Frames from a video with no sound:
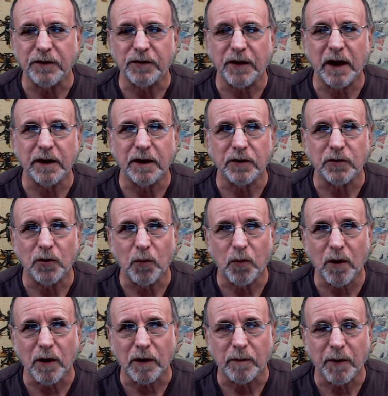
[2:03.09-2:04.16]
getting it to
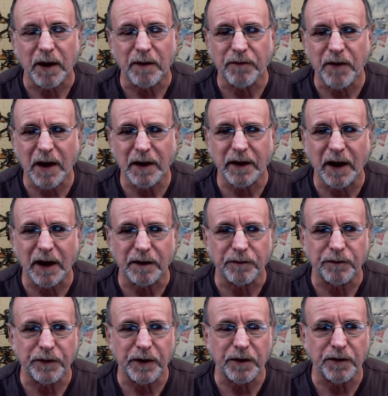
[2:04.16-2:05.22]
work. But I finally got it
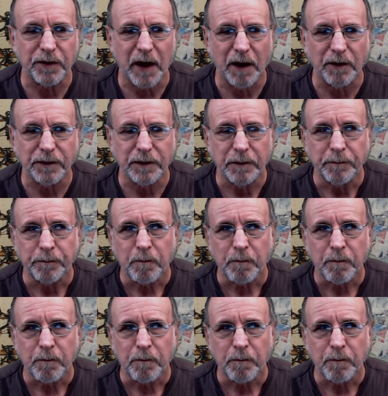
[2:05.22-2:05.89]
figured out,